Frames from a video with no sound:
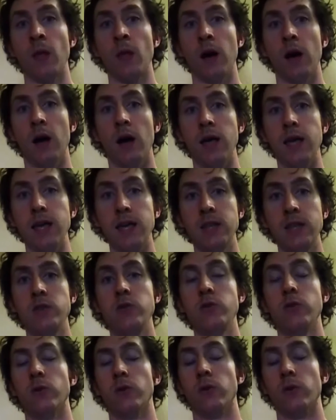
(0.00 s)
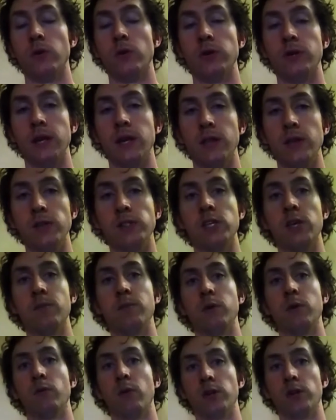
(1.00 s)
uh, in your daily
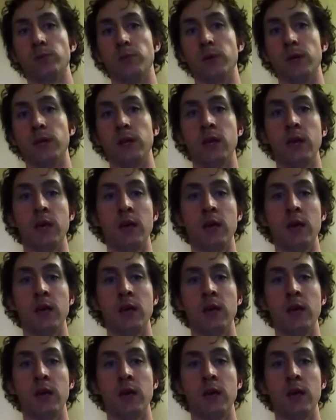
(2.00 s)
supplement regimen,